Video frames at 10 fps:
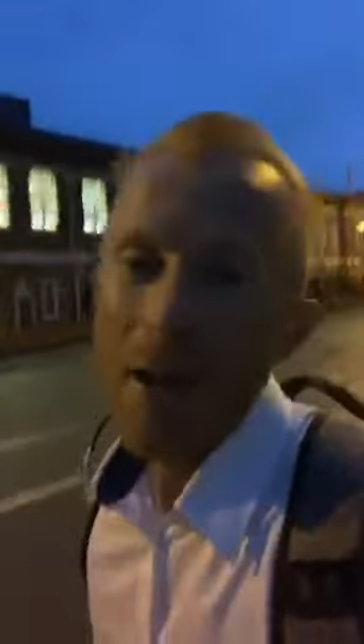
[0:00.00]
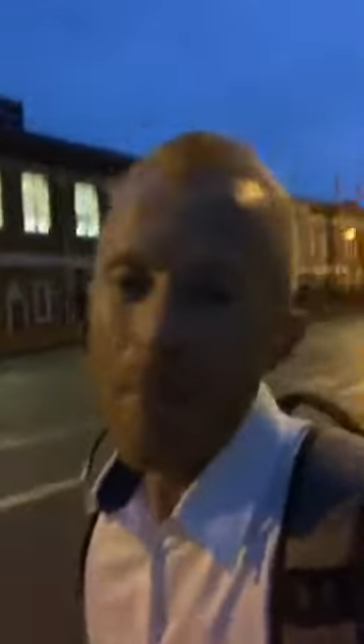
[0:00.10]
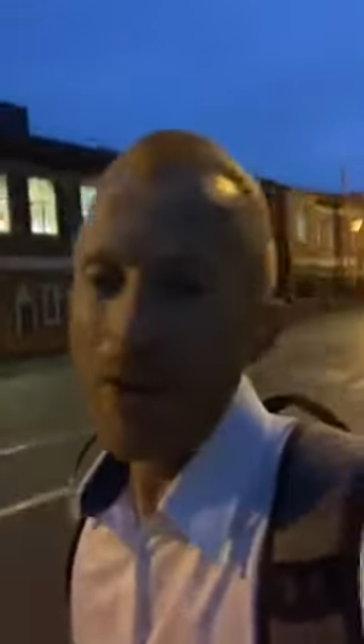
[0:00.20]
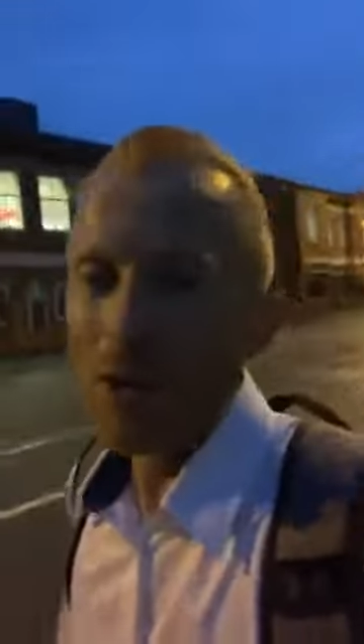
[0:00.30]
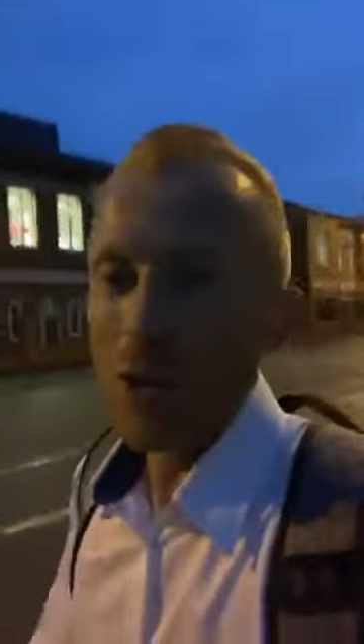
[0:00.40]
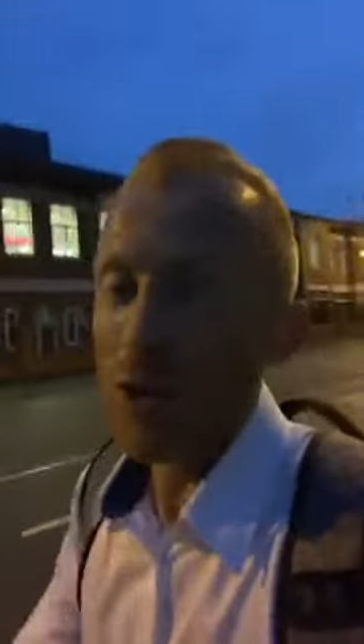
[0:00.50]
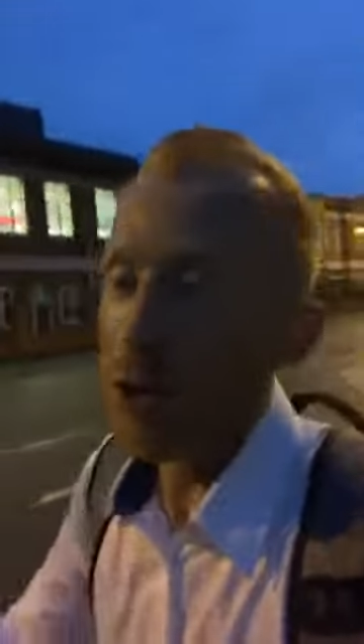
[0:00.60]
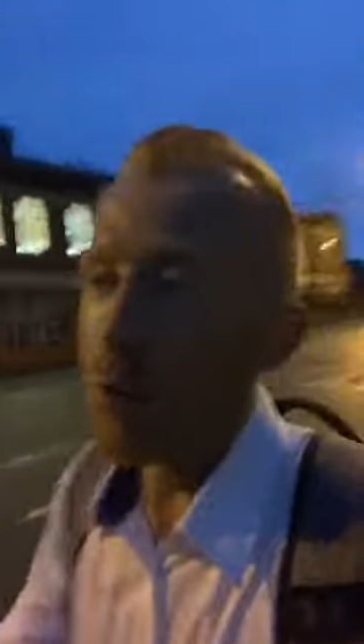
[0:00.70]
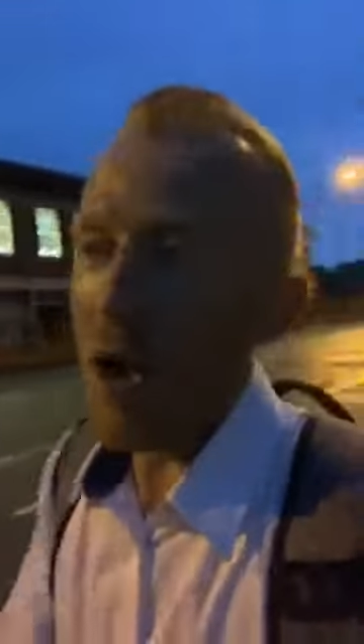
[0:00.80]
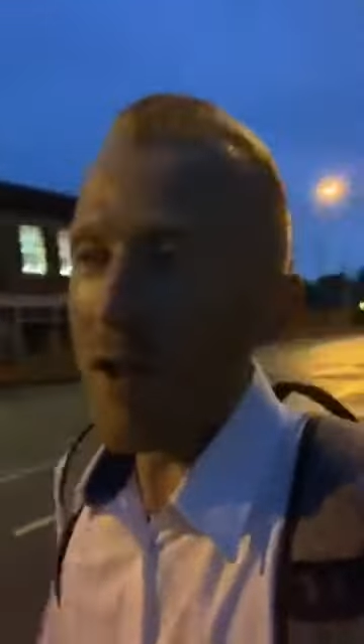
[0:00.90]
Make sure you're
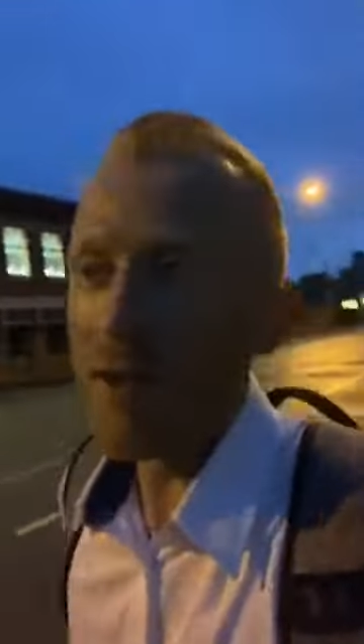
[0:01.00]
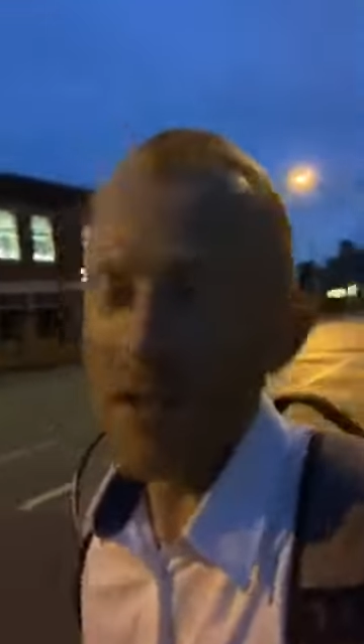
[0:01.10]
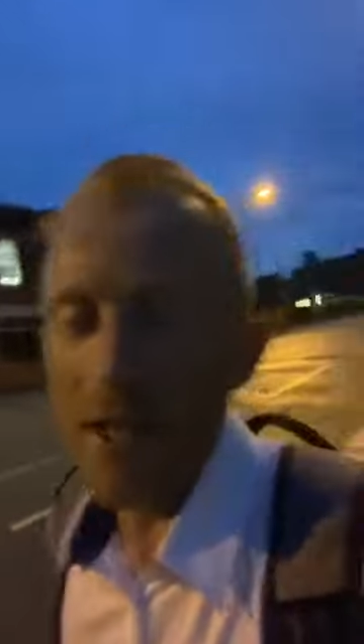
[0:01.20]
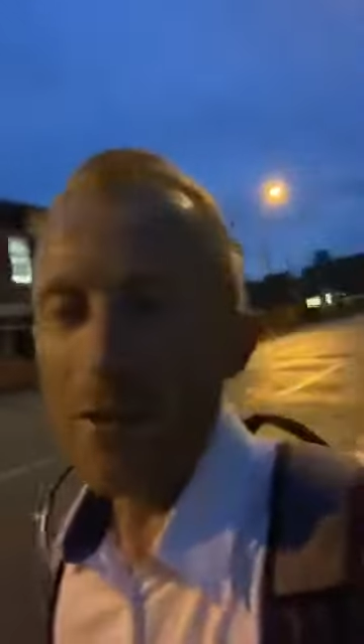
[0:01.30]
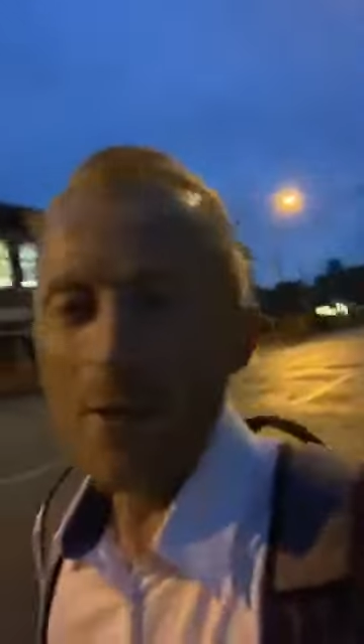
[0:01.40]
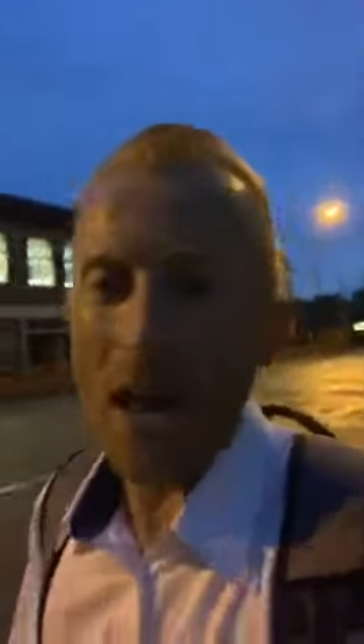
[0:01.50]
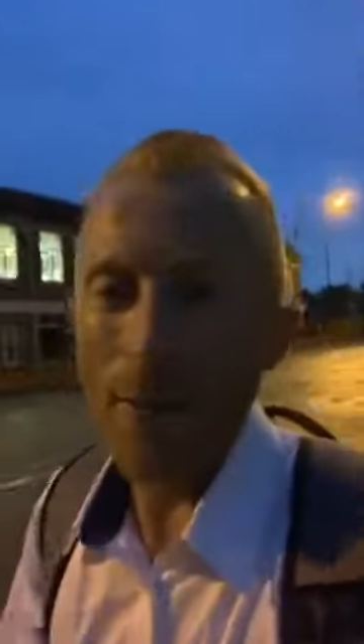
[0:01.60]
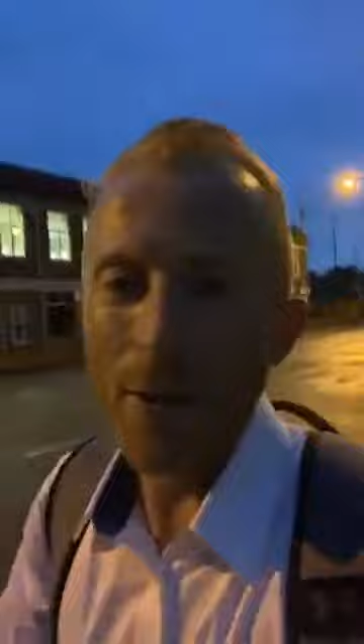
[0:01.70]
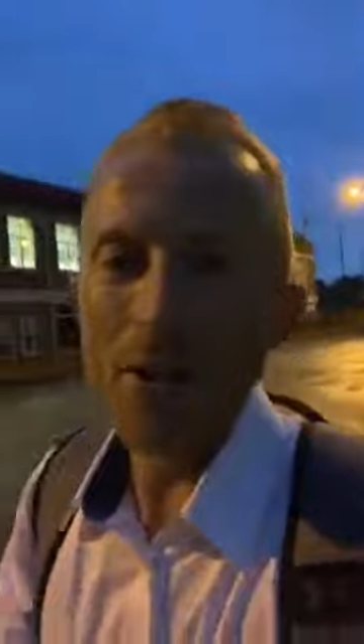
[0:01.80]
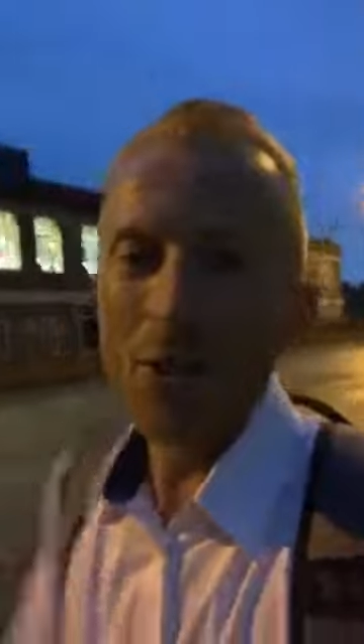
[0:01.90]
doing whatever deals
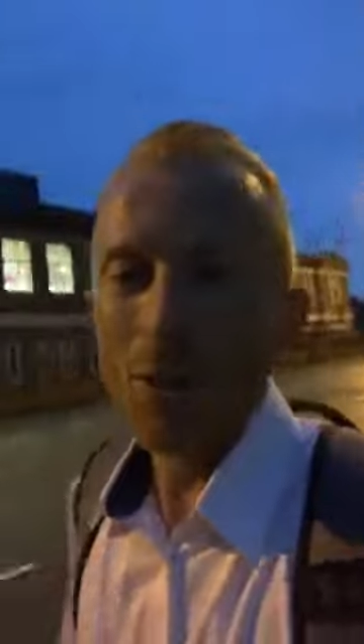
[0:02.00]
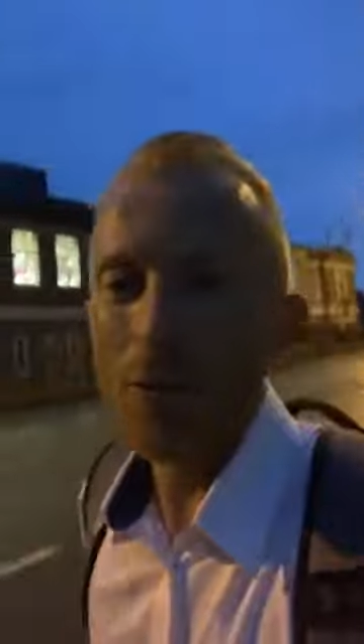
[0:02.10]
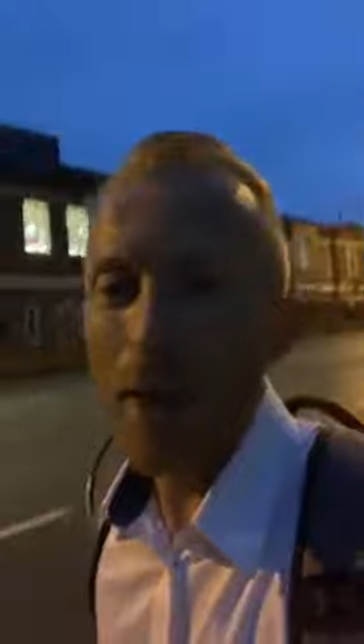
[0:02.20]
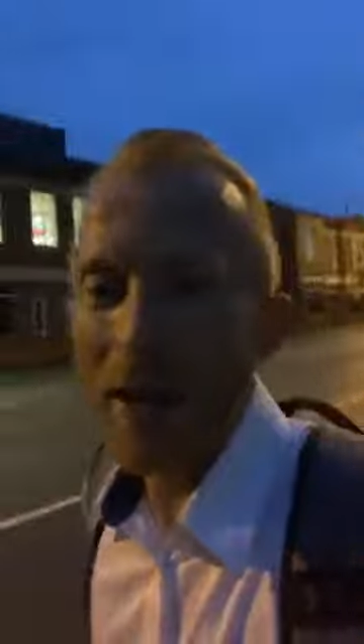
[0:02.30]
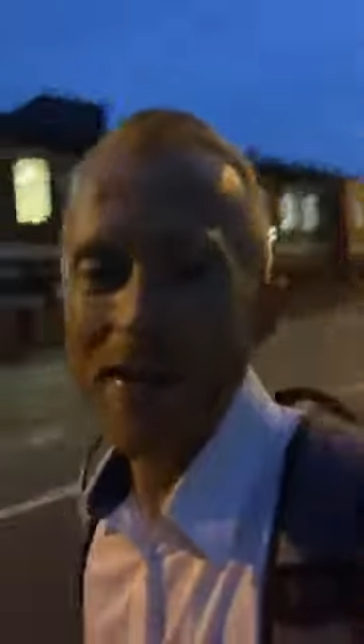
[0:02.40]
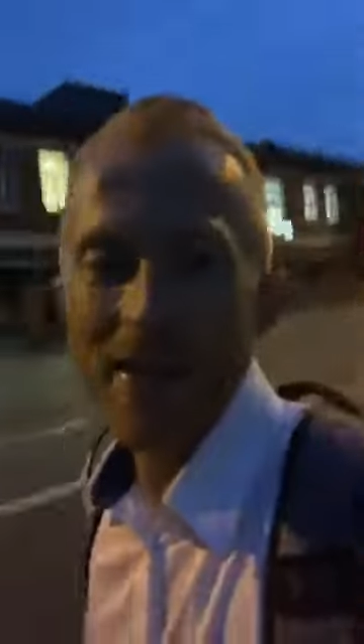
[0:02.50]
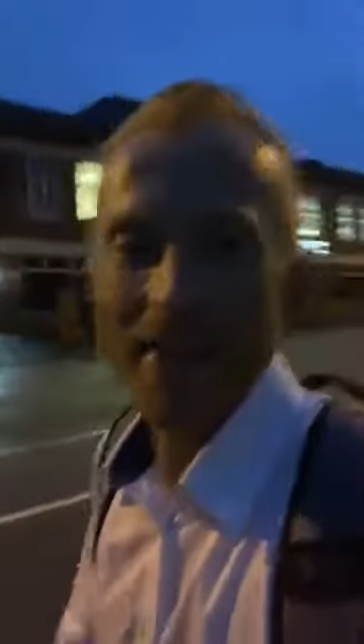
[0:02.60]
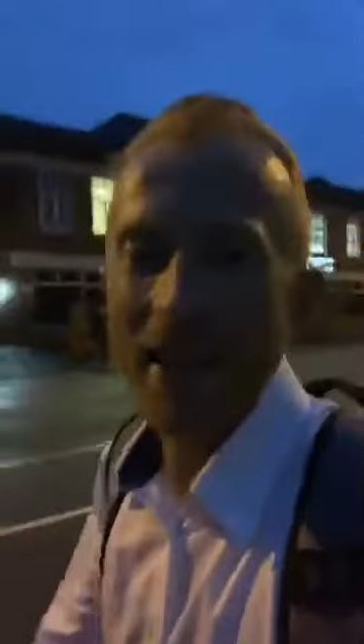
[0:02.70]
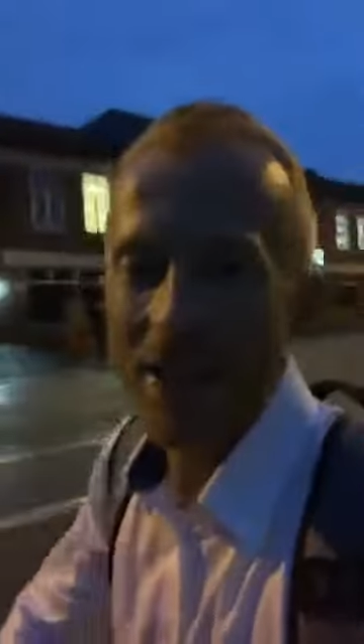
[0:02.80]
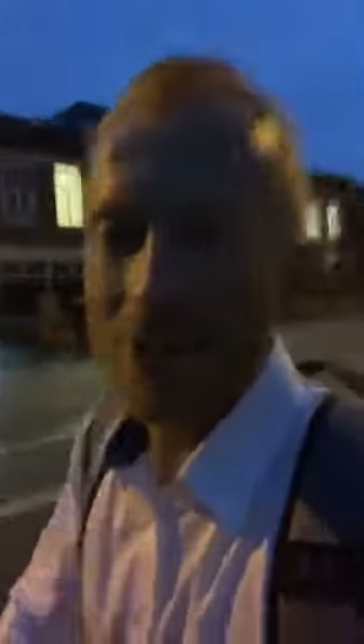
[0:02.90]
happen in your space and
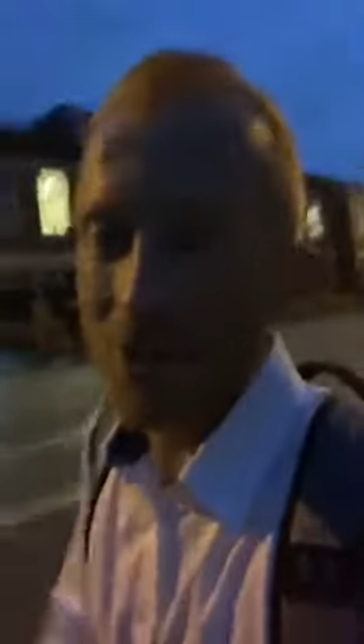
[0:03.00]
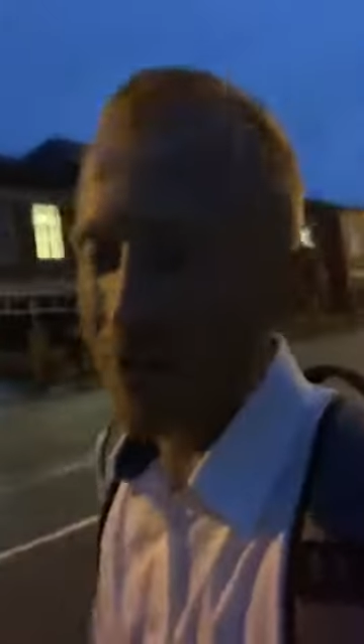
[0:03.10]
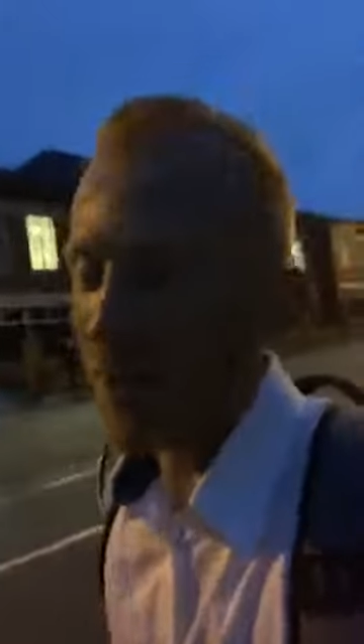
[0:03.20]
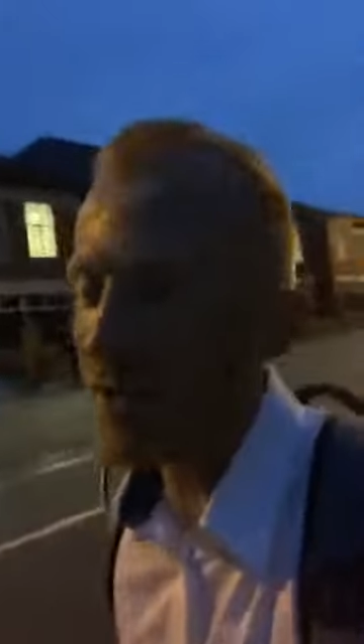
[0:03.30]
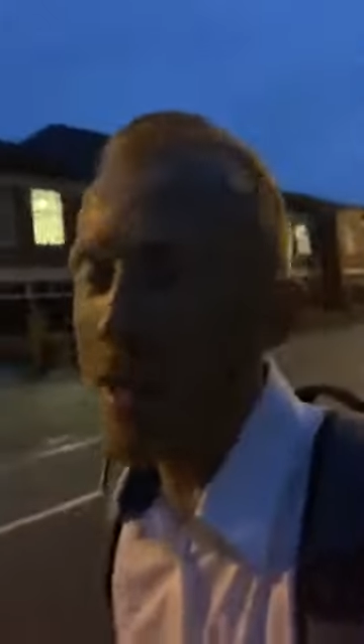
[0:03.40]
sector during the